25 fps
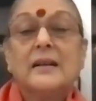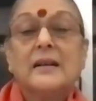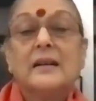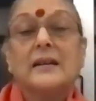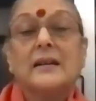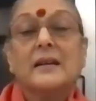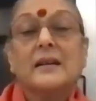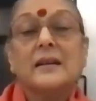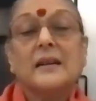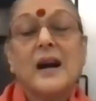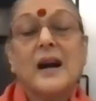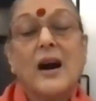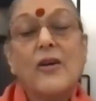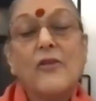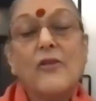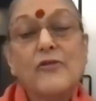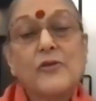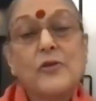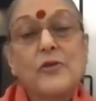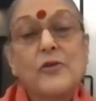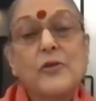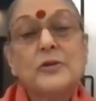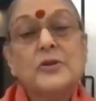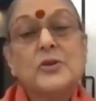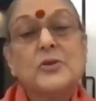
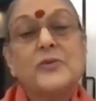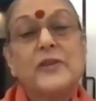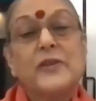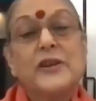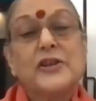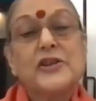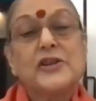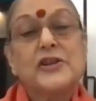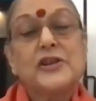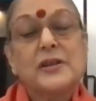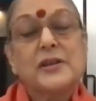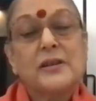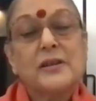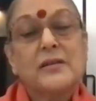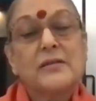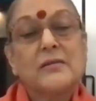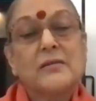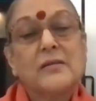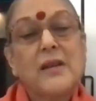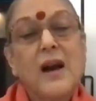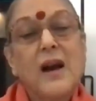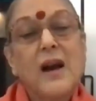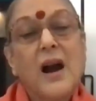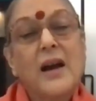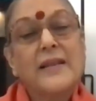avguns which
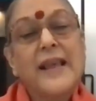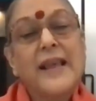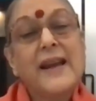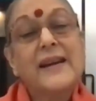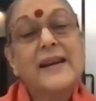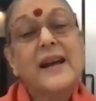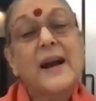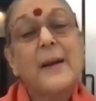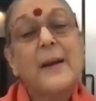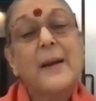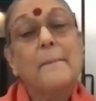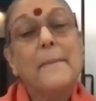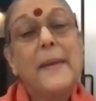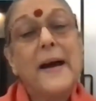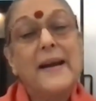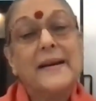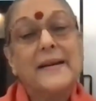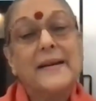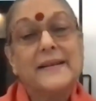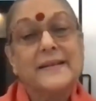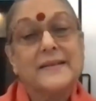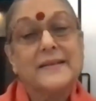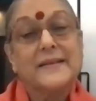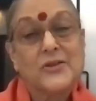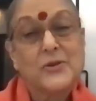are their
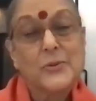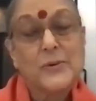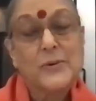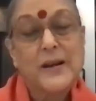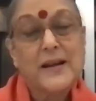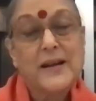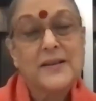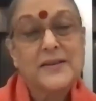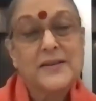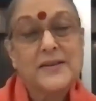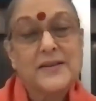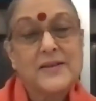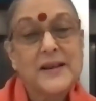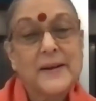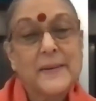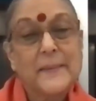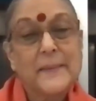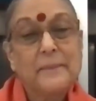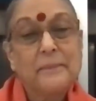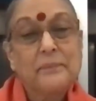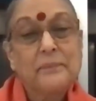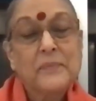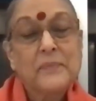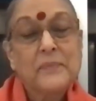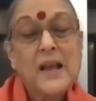companions, you can say.